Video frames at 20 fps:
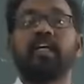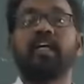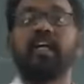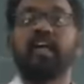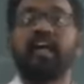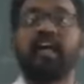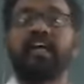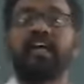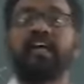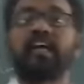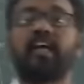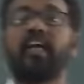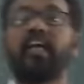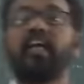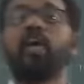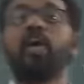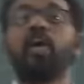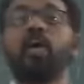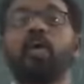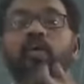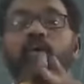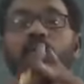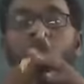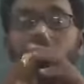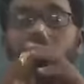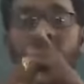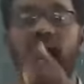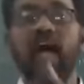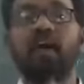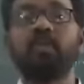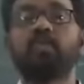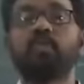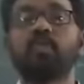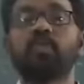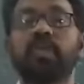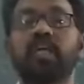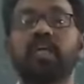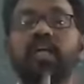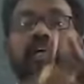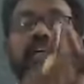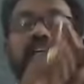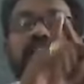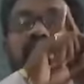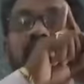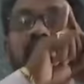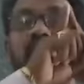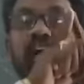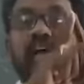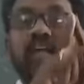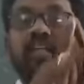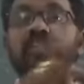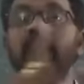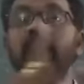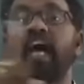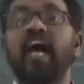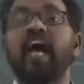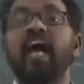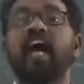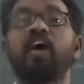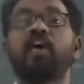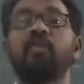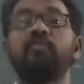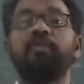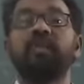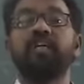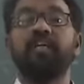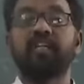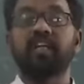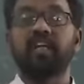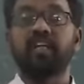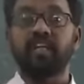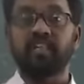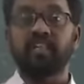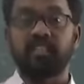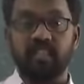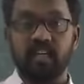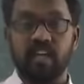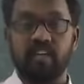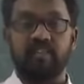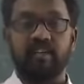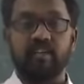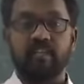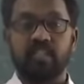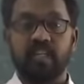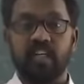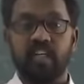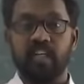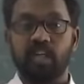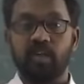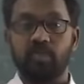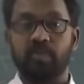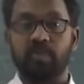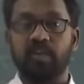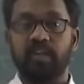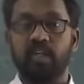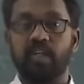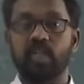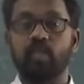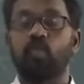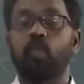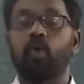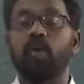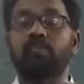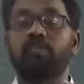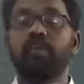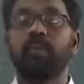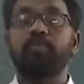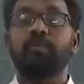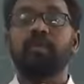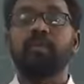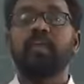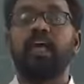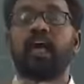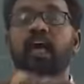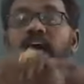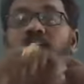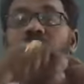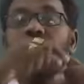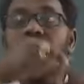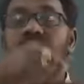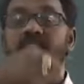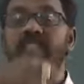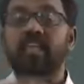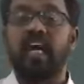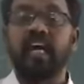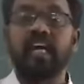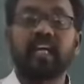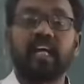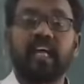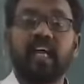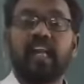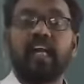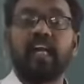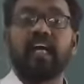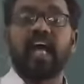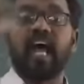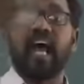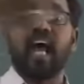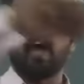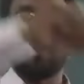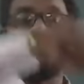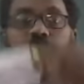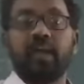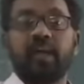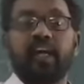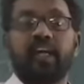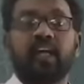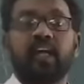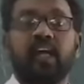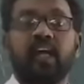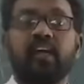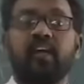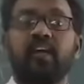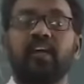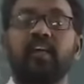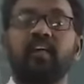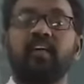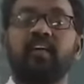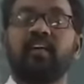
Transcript: indirectly, you have to take the diameter is 7 centimeters. What will be the circular diameter?